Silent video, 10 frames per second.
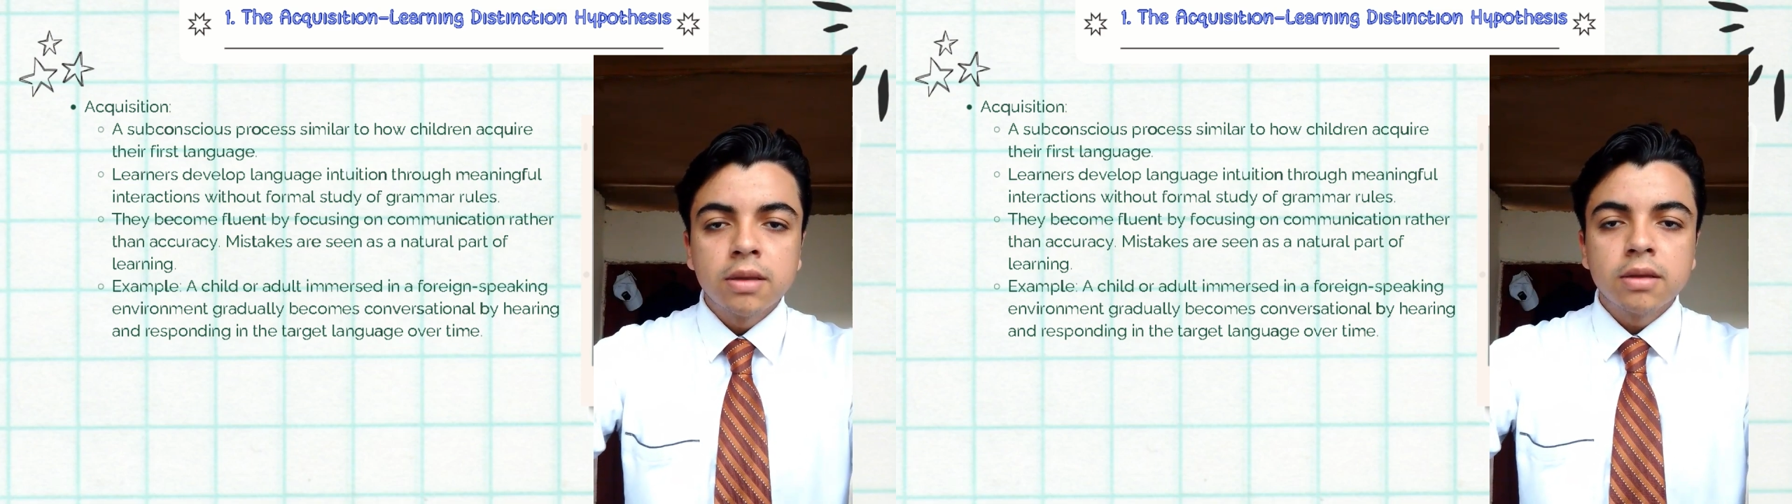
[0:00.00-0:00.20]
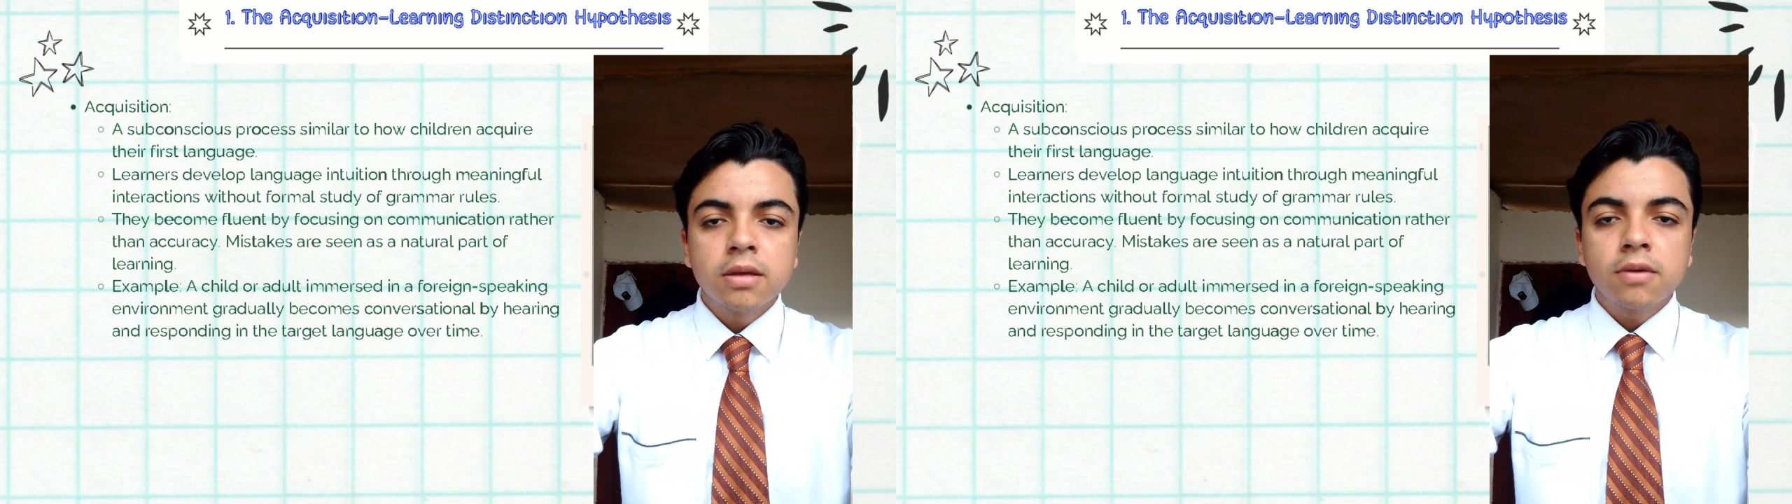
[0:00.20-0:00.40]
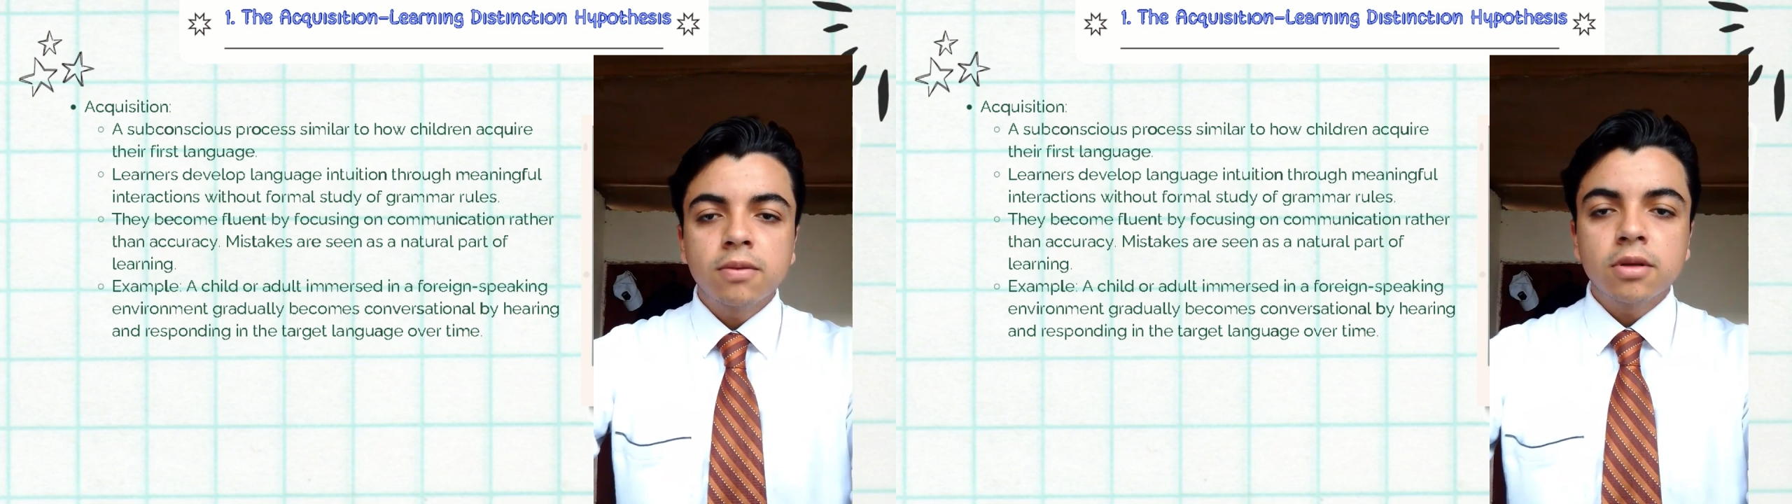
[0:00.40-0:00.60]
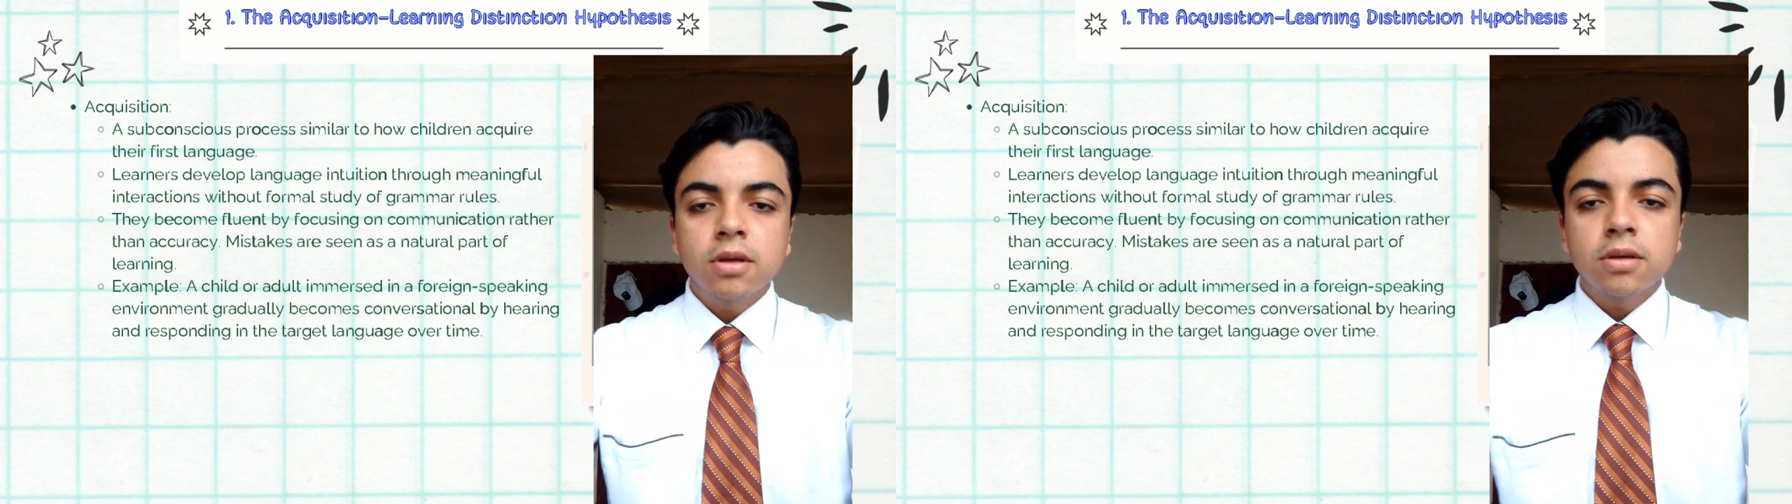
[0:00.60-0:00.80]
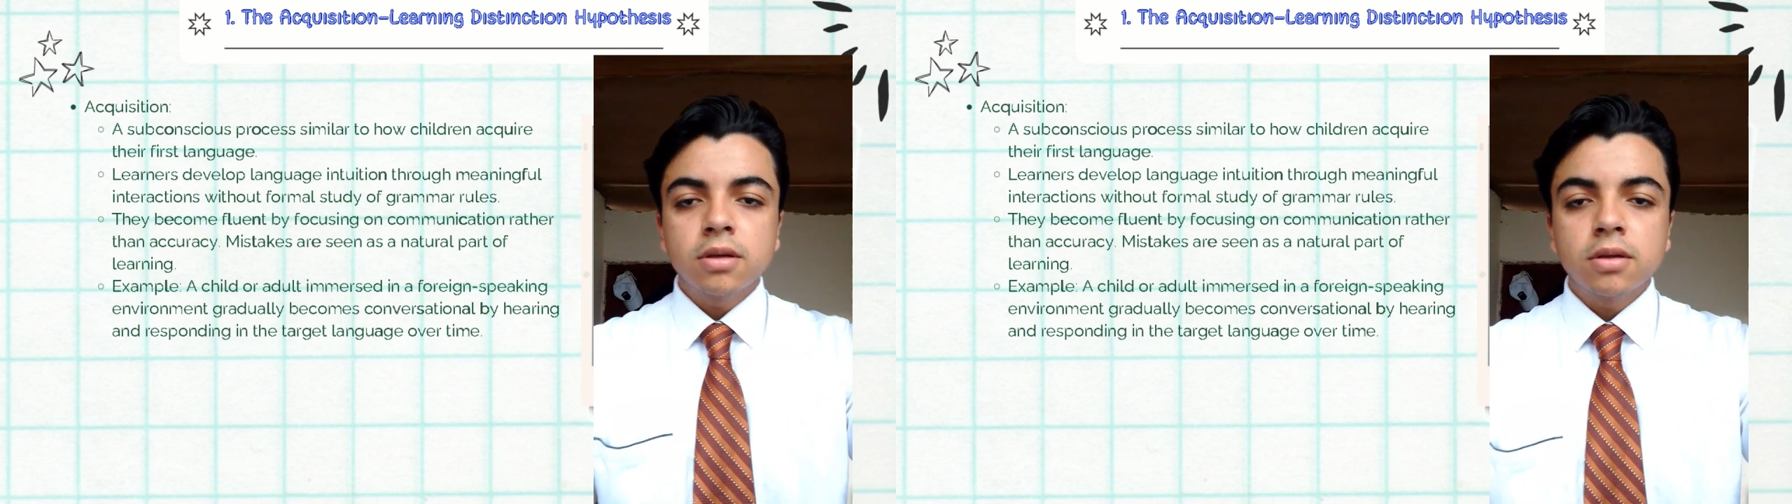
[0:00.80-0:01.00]
This
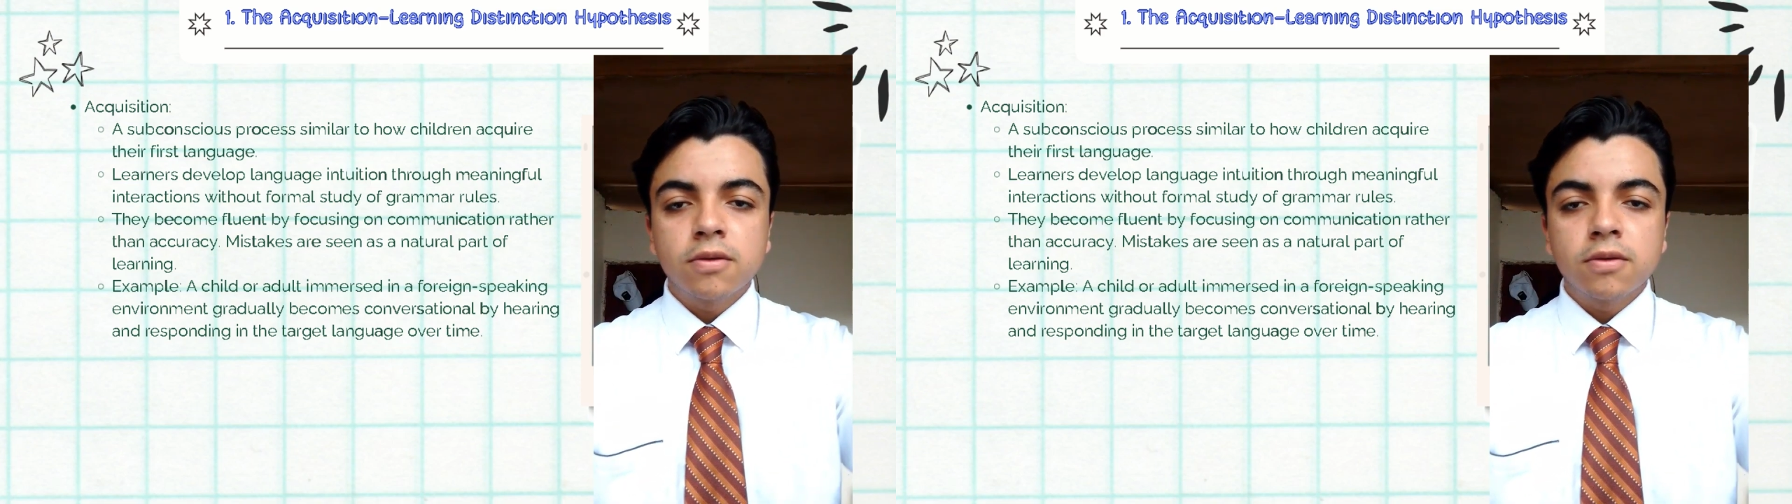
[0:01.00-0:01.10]
hypothesis